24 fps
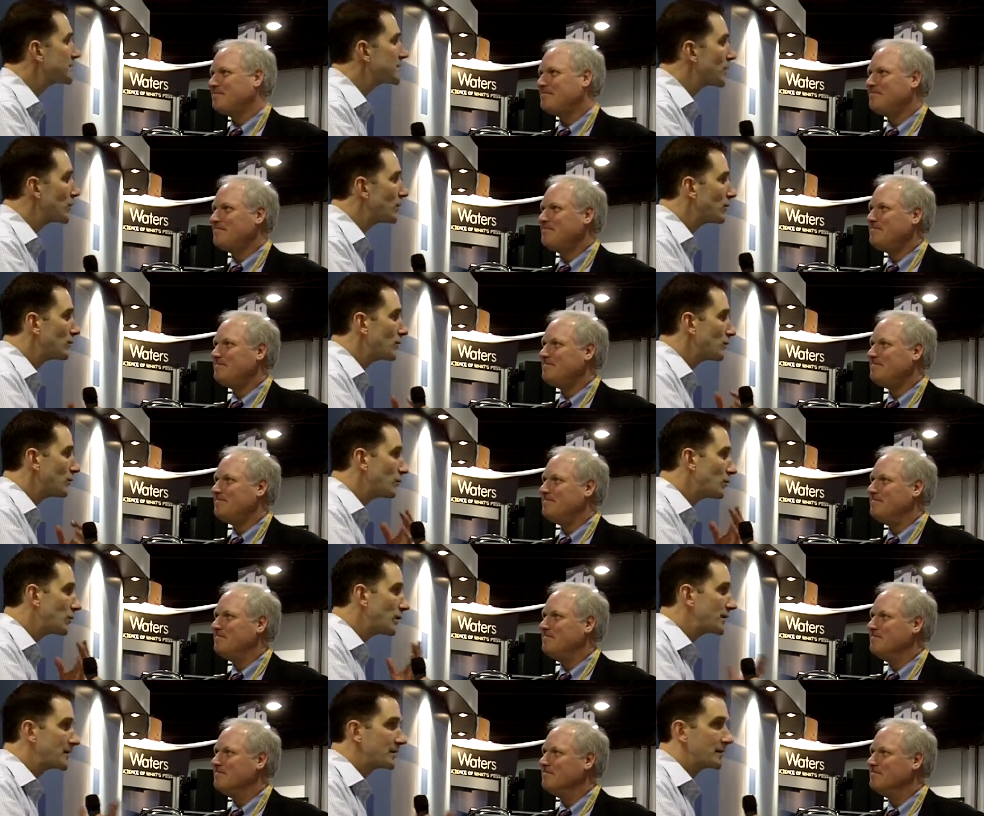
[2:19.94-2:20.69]
Speaker 1: so
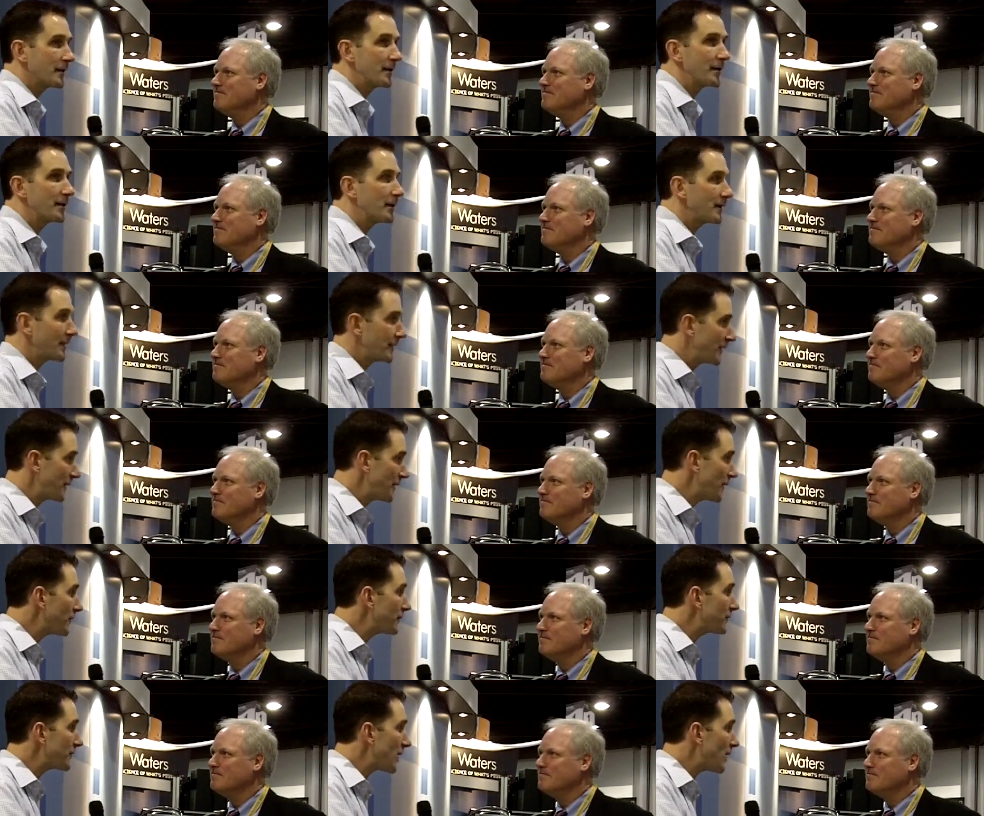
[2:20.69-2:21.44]
what in, in
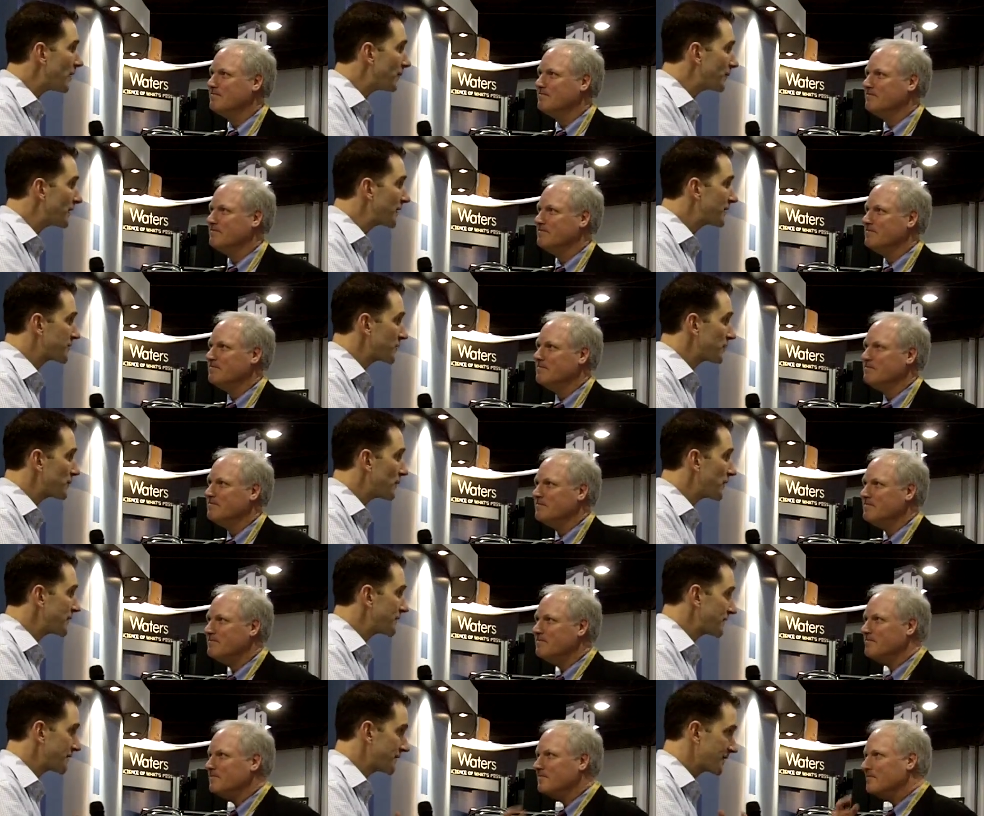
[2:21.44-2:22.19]
the overall picture,
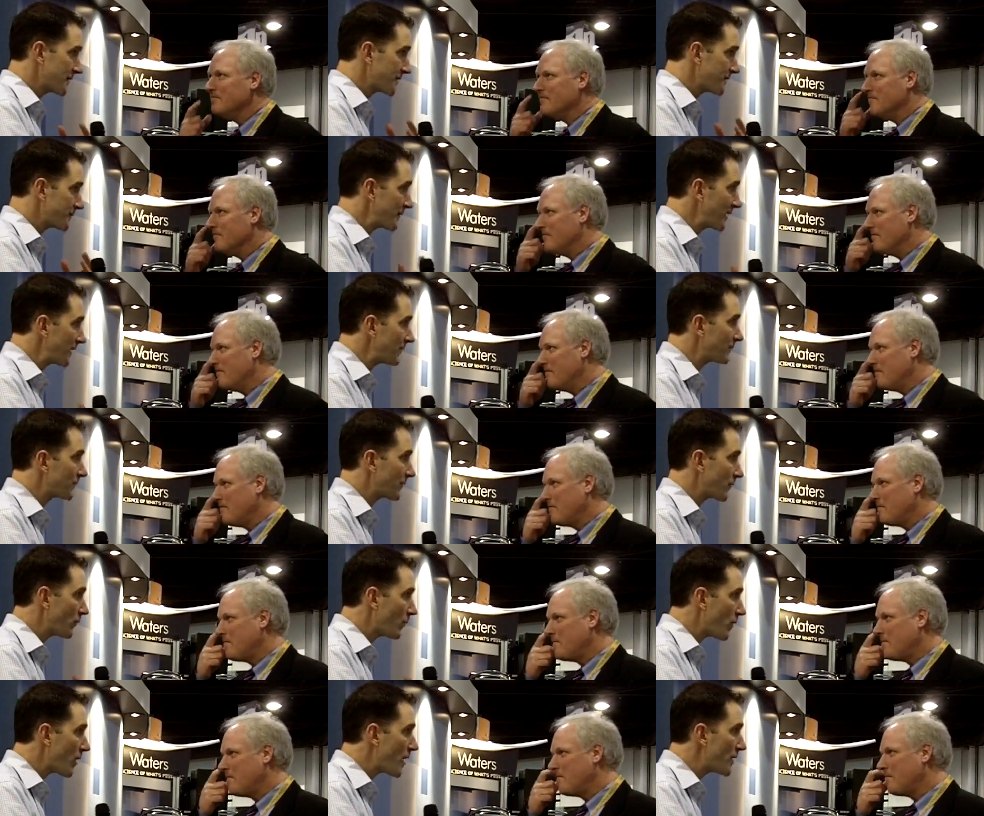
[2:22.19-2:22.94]
what does this mean
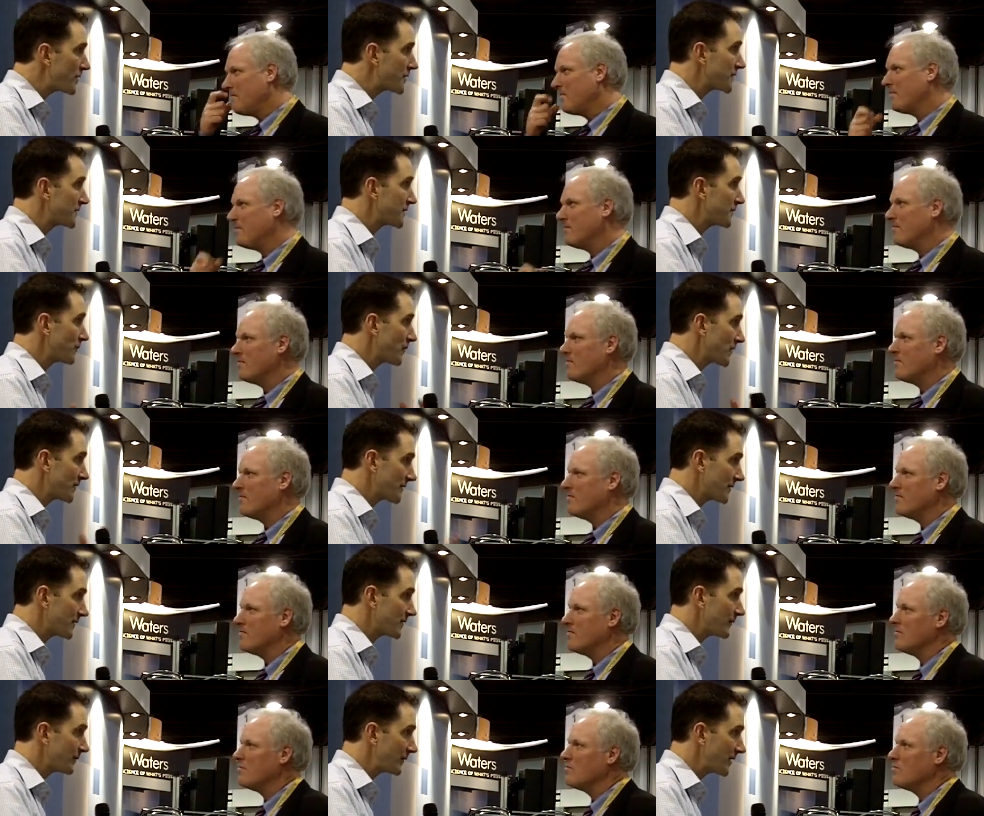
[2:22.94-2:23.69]
for Waters, and what
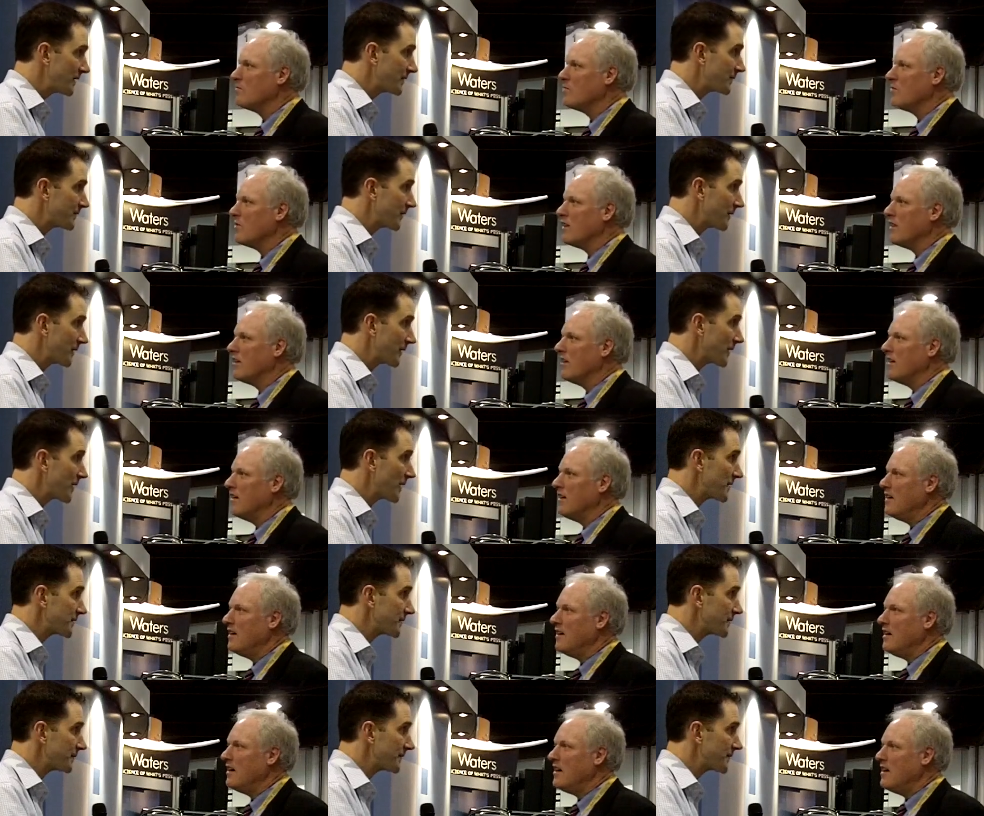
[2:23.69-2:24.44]
does it mean for your
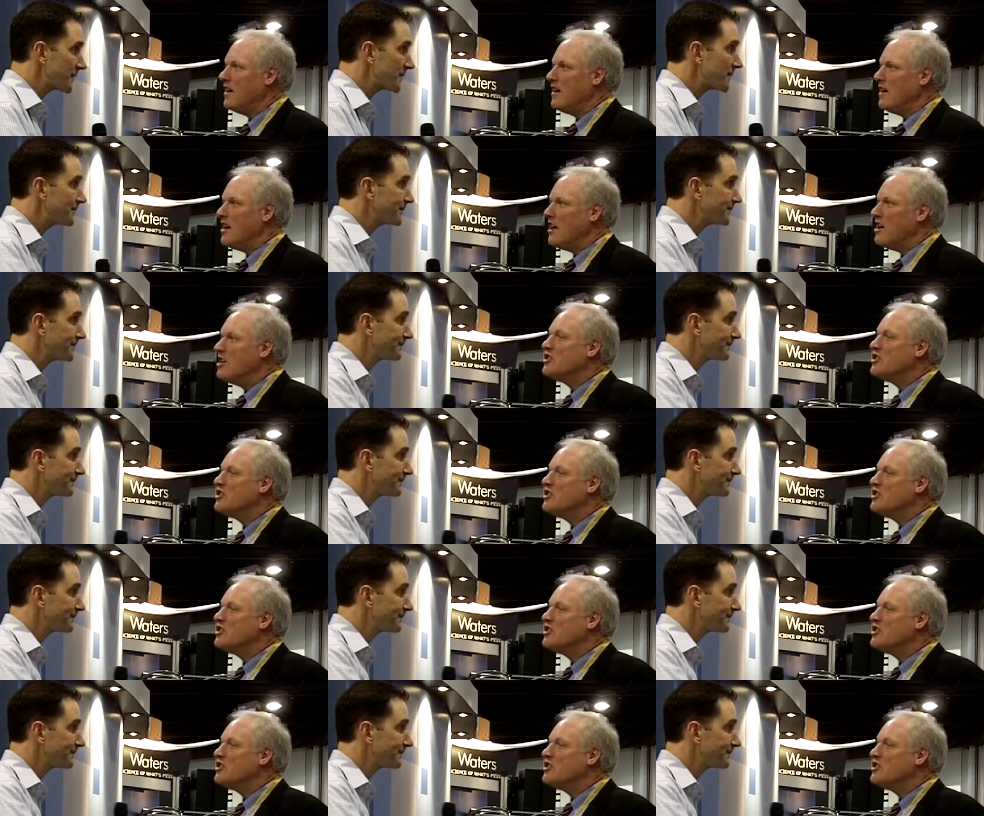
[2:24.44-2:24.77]
customers?